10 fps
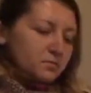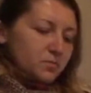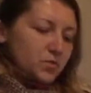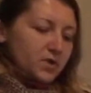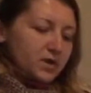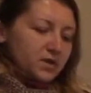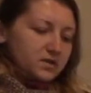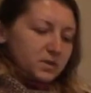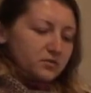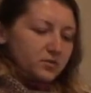More I can
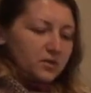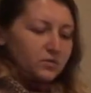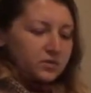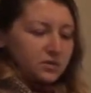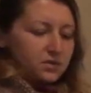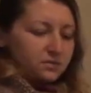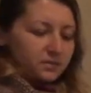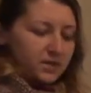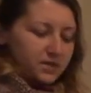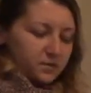speak from my own
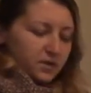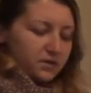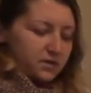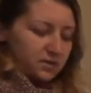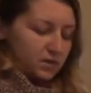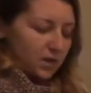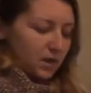experience.